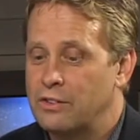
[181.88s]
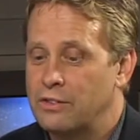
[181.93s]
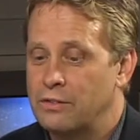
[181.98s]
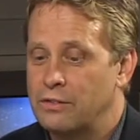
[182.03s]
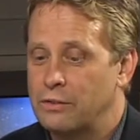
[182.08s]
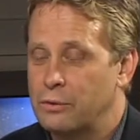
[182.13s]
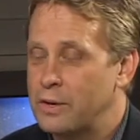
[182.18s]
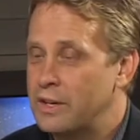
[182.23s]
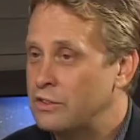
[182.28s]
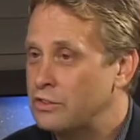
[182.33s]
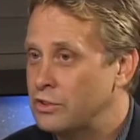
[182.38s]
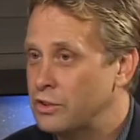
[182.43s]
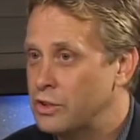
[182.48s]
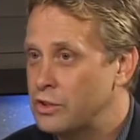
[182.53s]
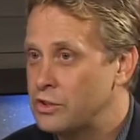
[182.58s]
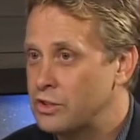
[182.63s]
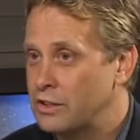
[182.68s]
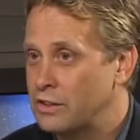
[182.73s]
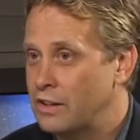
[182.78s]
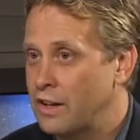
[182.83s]
of
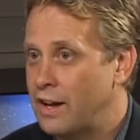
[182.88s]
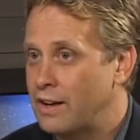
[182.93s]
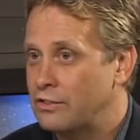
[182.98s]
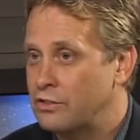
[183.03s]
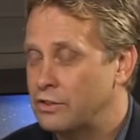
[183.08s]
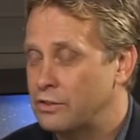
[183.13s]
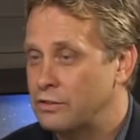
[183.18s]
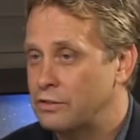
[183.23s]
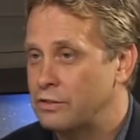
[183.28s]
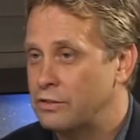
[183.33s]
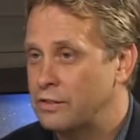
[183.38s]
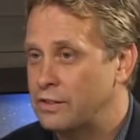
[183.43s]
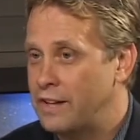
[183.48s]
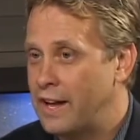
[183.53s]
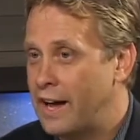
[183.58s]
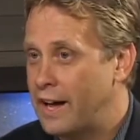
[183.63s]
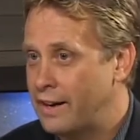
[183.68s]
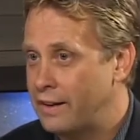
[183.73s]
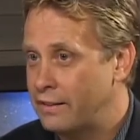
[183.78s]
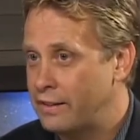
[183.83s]
research and lots of
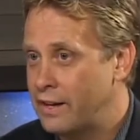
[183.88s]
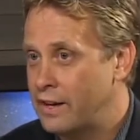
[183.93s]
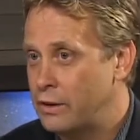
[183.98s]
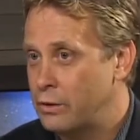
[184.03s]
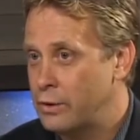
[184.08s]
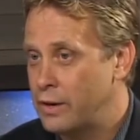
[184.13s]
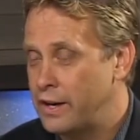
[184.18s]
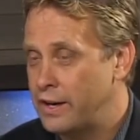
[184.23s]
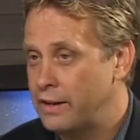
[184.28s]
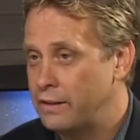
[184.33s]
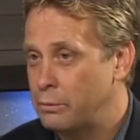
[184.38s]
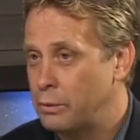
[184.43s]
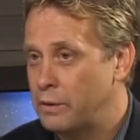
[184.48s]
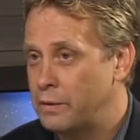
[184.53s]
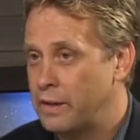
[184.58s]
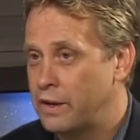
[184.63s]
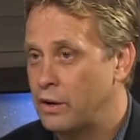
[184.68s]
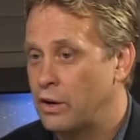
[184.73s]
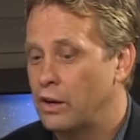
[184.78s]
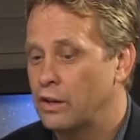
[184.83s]
data, they created
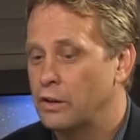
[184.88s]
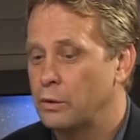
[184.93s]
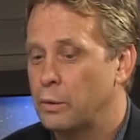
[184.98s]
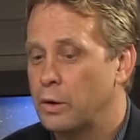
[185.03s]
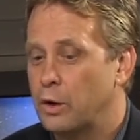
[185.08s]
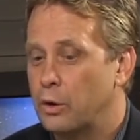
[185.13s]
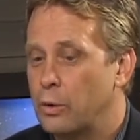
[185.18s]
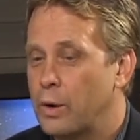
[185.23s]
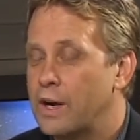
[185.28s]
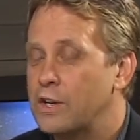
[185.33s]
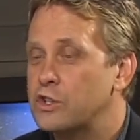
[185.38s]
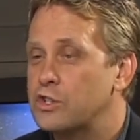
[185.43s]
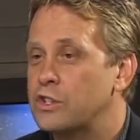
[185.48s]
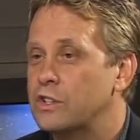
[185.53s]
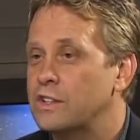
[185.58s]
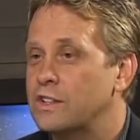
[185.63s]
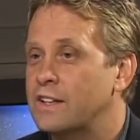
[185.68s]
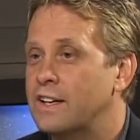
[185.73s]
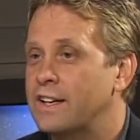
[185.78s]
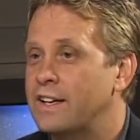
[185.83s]
what they call a
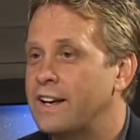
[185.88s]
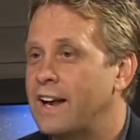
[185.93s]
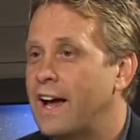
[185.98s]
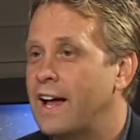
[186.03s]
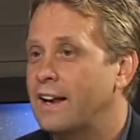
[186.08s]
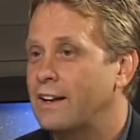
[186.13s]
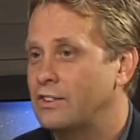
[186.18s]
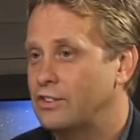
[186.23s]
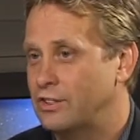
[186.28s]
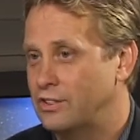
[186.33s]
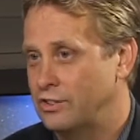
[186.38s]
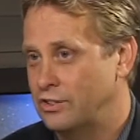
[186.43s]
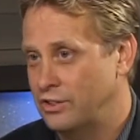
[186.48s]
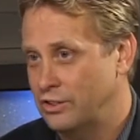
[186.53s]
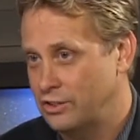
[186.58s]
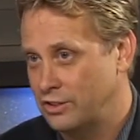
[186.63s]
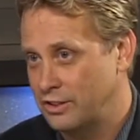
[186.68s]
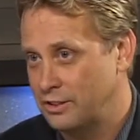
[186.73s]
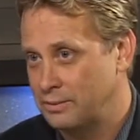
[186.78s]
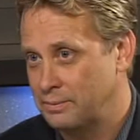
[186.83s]
regressional analysis
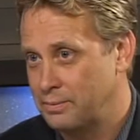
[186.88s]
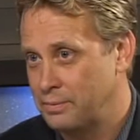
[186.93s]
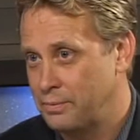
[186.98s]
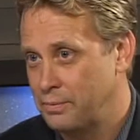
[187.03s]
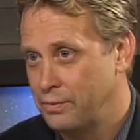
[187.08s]
system